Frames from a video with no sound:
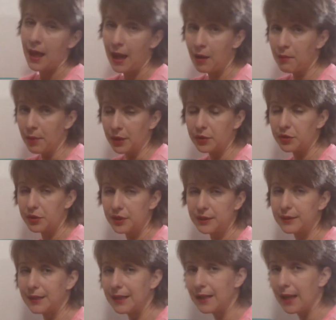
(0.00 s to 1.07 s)
How much
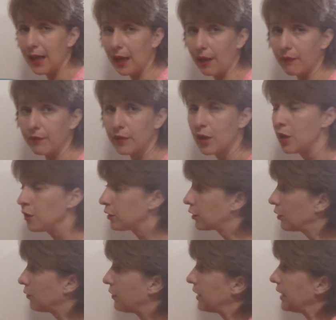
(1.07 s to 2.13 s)
does he have? So